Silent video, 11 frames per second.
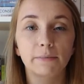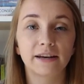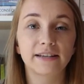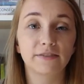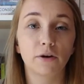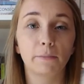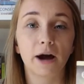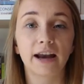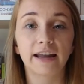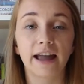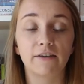up in a different
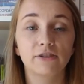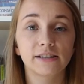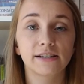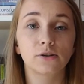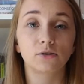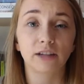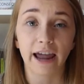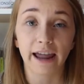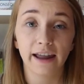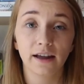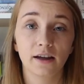body every single
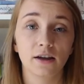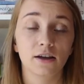day.